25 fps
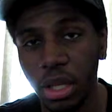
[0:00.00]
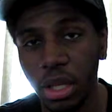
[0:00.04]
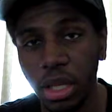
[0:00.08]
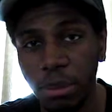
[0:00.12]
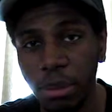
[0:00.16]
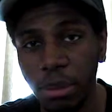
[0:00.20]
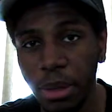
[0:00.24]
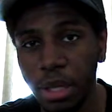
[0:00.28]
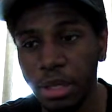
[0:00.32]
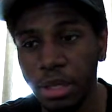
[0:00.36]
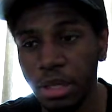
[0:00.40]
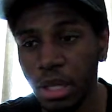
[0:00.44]

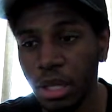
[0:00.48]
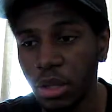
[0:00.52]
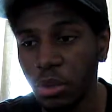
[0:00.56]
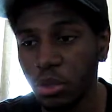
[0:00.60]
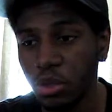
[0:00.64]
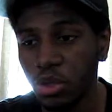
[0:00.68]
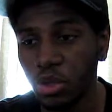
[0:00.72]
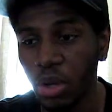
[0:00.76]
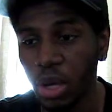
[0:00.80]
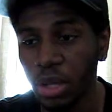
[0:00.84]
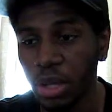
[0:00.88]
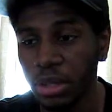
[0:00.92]
eBay seller
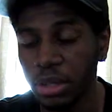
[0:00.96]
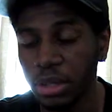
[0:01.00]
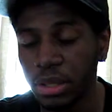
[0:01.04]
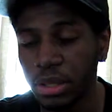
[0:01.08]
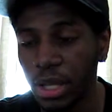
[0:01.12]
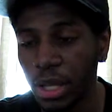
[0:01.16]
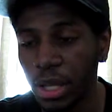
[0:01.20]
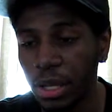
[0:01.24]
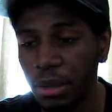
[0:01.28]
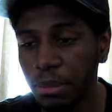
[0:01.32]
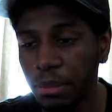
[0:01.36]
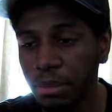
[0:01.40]
was trying to
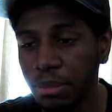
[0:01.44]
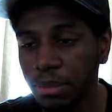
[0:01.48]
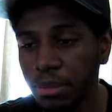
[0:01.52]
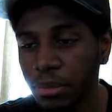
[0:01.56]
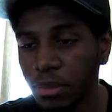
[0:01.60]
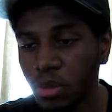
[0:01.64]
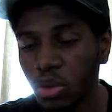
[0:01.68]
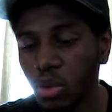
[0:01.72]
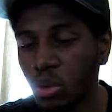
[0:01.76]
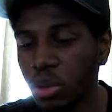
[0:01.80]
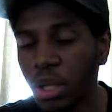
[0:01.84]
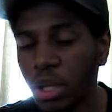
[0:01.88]
snipe.
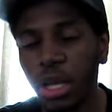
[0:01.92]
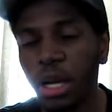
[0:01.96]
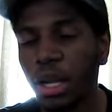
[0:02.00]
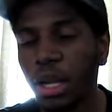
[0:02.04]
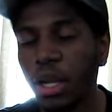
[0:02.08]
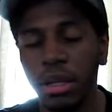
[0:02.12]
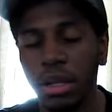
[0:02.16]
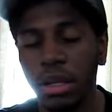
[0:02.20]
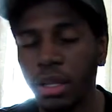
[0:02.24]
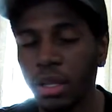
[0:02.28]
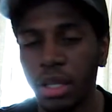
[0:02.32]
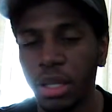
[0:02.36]
No,
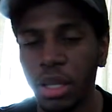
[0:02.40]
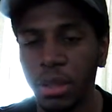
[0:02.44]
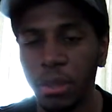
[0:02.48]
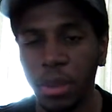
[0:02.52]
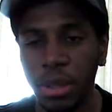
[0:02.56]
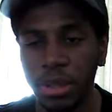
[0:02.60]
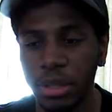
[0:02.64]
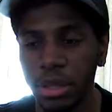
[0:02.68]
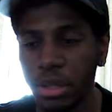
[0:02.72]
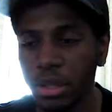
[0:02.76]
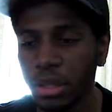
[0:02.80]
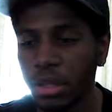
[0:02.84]
not another
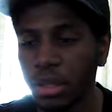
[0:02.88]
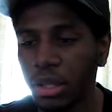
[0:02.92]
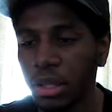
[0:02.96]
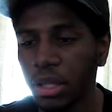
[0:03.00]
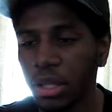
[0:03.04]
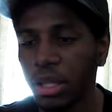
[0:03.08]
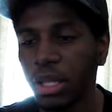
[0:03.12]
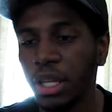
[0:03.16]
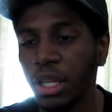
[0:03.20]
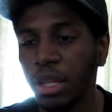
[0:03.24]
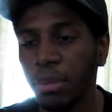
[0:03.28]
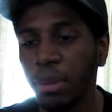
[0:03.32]
eBay seller.
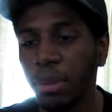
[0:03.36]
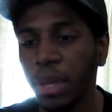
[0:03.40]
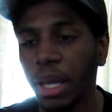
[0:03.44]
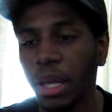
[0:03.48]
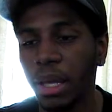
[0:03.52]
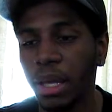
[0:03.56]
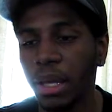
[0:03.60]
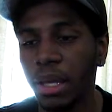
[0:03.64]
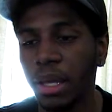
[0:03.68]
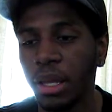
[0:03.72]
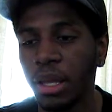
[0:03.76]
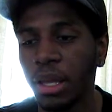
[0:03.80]
Another
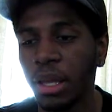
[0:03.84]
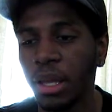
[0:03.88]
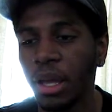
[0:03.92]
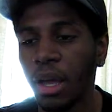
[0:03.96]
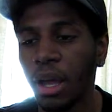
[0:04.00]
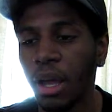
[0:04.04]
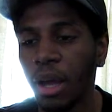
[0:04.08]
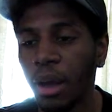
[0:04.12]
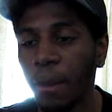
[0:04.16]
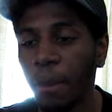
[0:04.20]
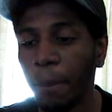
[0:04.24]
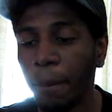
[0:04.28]
eBay
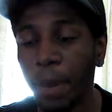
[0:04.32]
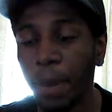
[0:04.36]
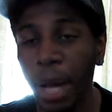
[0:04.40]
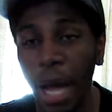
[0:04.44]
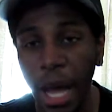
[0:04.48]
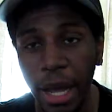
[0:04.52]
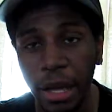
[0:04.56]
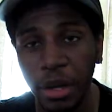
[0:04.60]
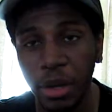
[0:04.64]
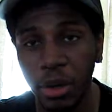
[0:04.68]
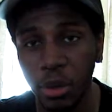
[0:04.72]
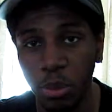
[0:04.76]

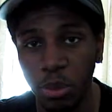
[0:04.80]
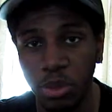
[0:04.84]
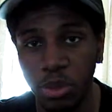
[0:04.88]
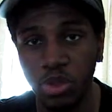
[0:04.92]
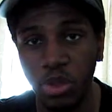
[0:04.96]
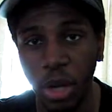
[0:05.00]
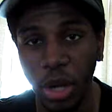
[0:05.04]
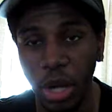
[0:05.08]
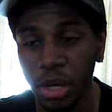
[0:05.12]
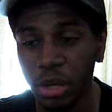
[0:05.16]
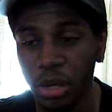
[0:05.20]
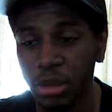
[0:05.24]
buyer was
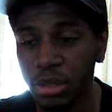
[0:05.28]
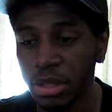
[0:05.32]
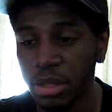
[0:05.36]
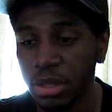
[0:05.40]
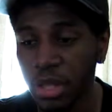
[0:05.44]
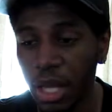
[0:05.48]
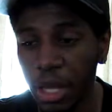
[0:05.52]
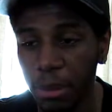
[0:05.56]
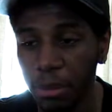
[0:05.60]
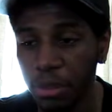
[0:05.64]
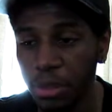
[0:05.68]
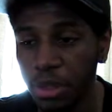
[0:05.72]
trying to
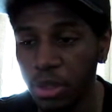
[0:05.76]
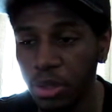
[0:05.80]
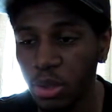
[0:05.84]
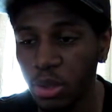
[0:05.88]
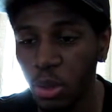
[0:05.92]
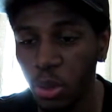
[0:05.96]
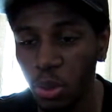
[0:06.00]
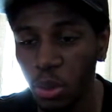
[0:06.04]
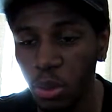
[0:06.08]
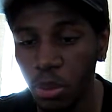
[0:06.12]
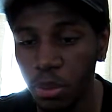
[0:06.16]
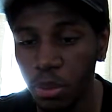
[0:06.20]
snipe it
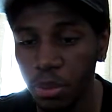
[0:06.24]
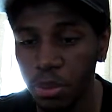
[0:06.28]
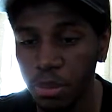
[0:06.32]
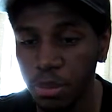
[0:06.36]
too.